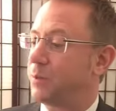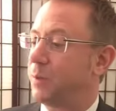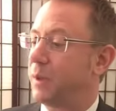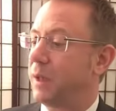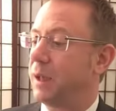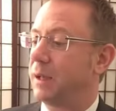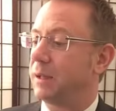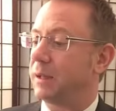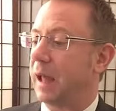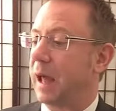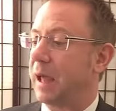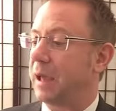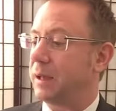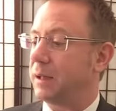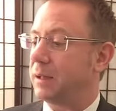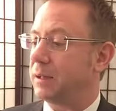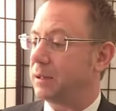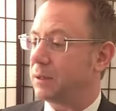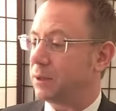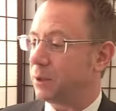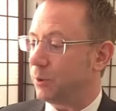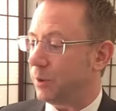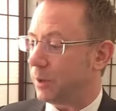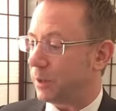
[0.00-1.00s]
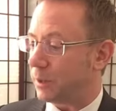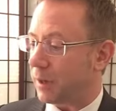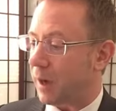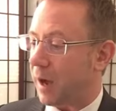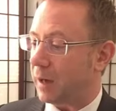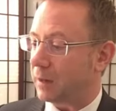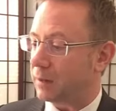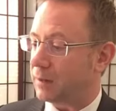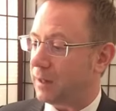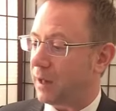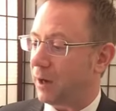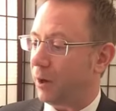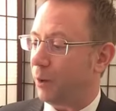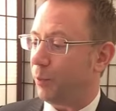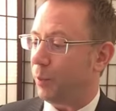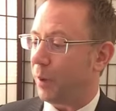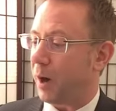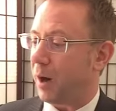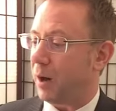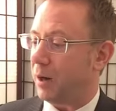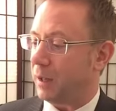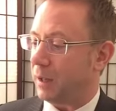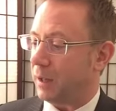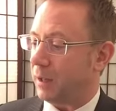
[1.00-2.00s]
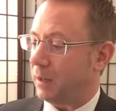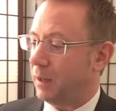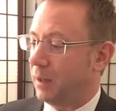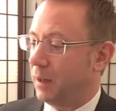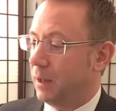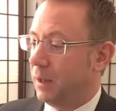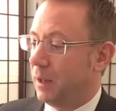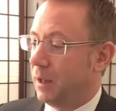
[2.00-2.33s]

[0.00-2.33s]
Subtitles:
being likened to a cocktail party,